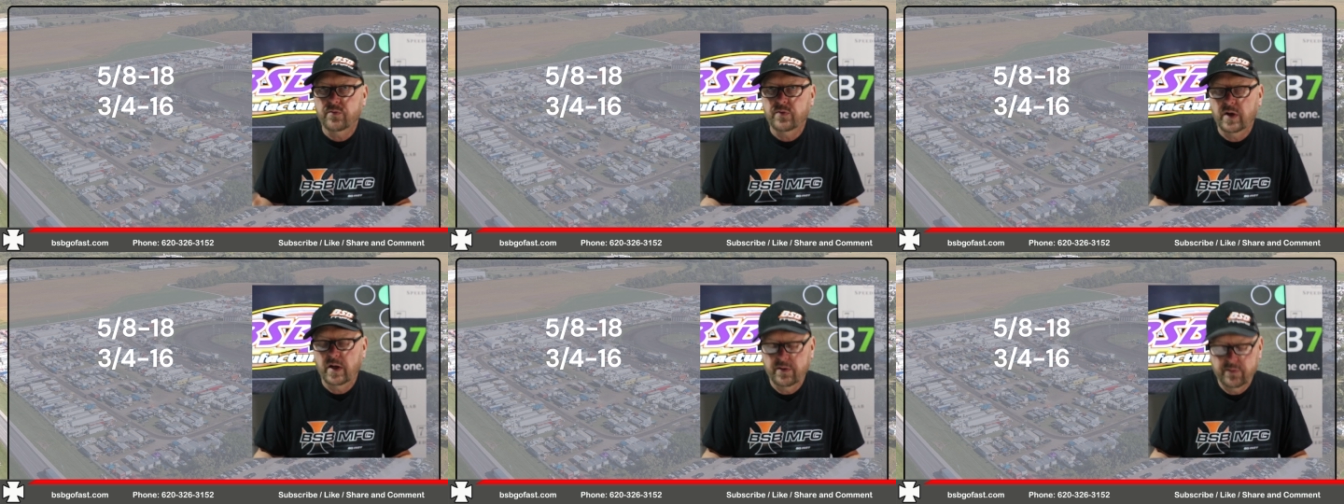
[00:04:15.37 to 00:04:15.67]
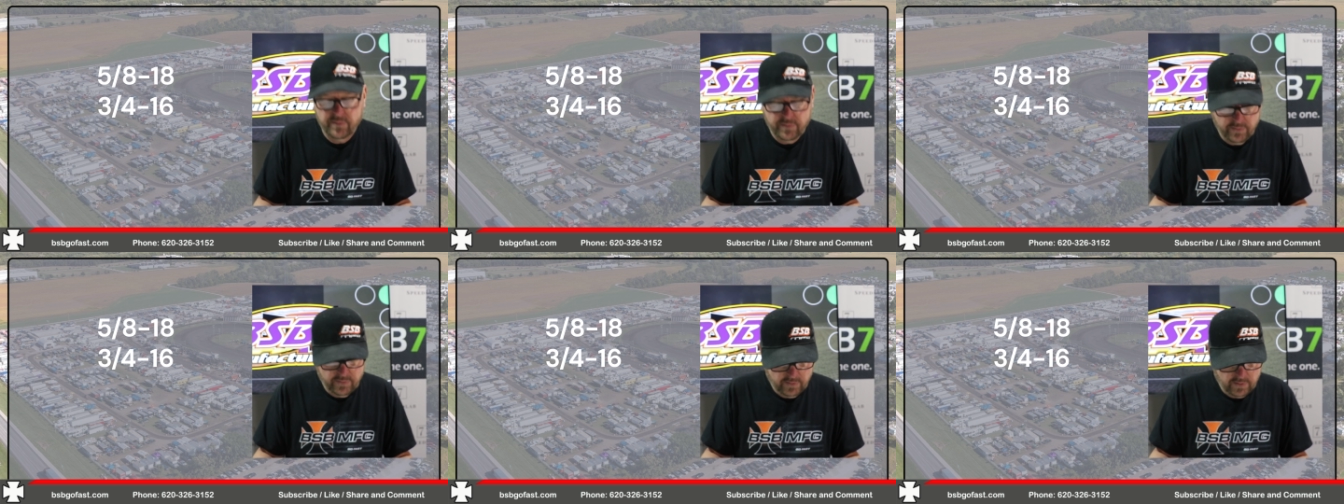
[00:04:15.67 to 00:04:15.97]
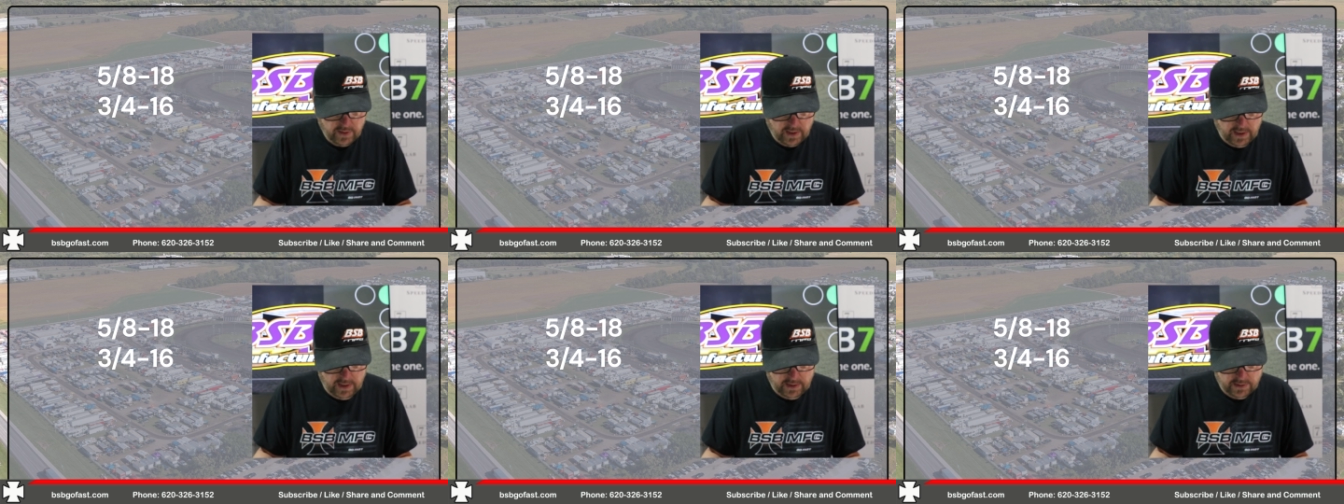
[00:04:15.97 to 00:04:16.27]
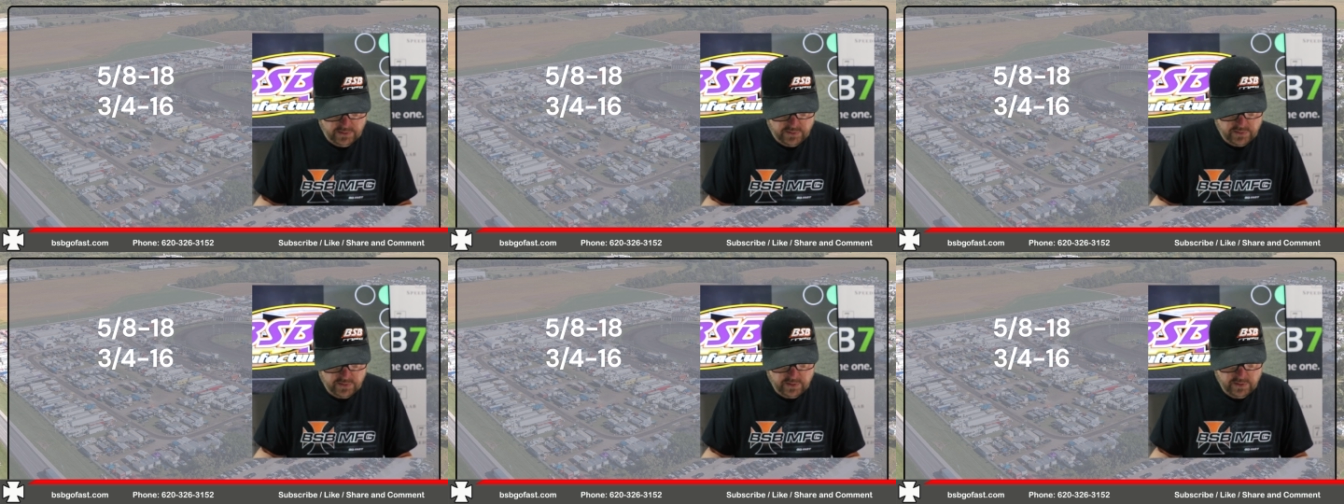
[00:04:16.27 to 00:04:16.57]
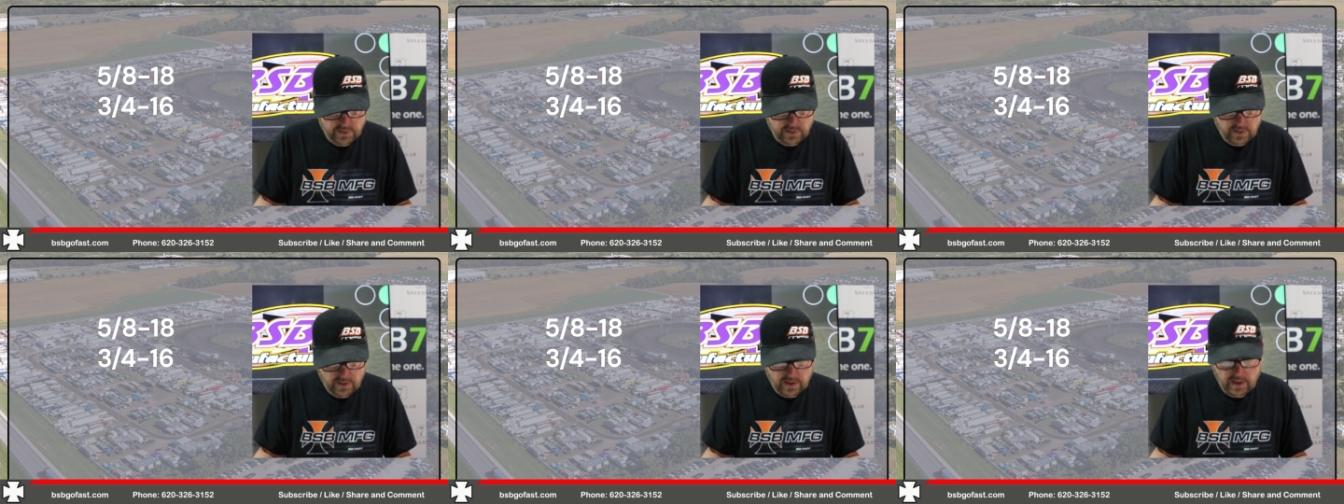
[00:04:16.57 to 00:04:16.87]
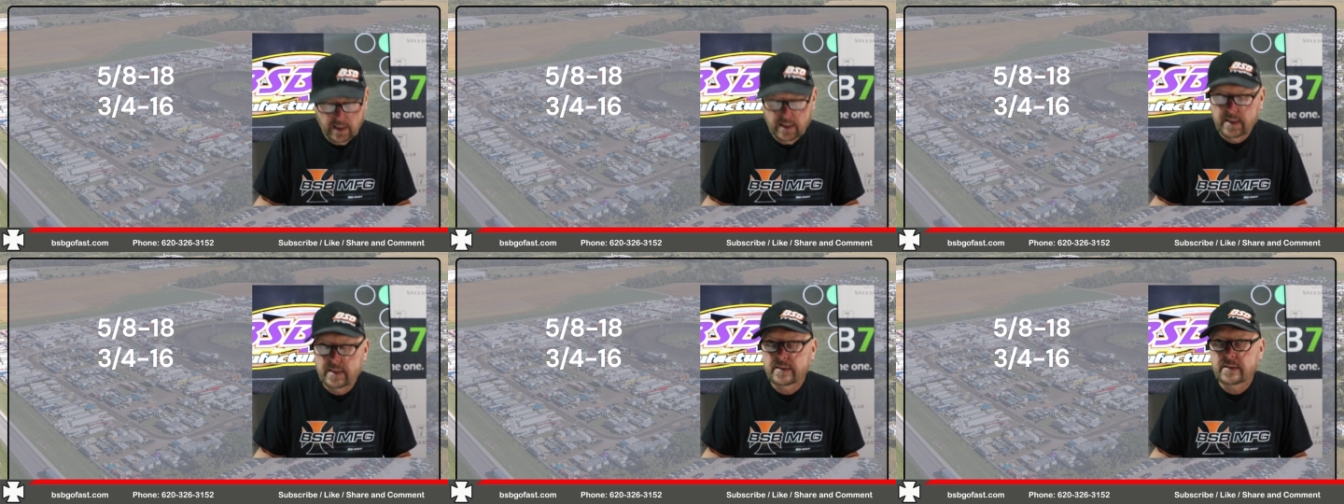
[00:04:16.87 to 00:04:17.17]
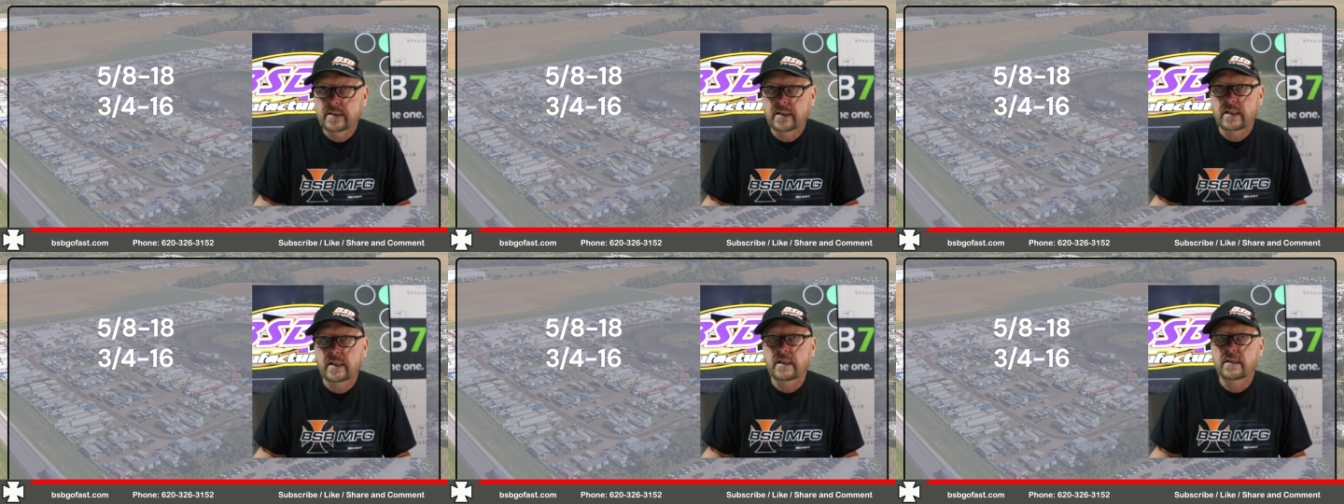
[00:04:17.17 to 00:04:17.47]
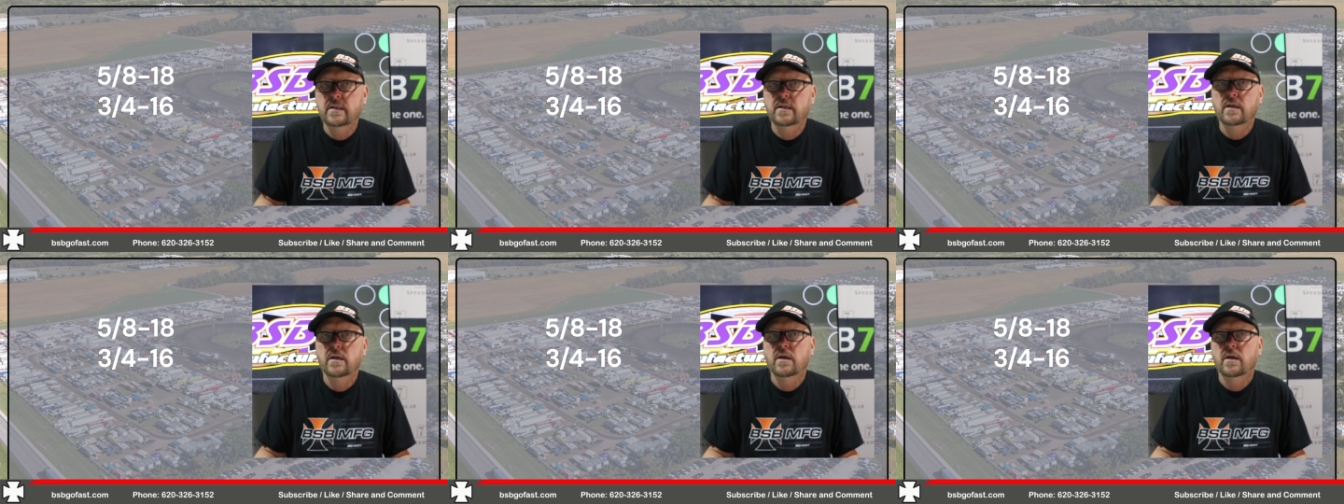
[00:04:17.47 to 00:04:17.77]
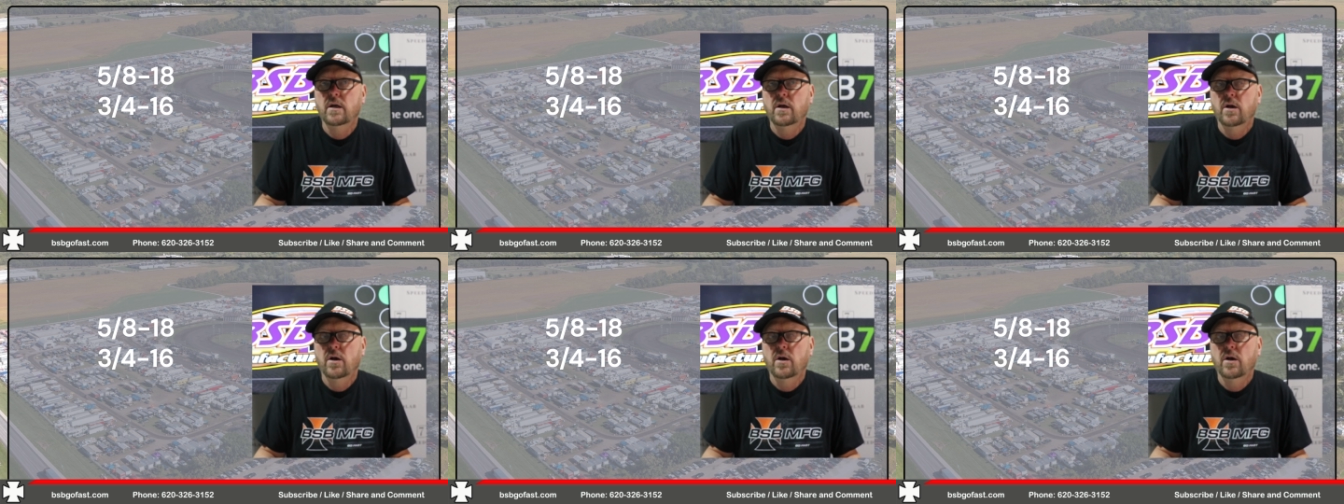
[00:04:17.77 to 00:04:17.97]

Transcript: 5 8 18,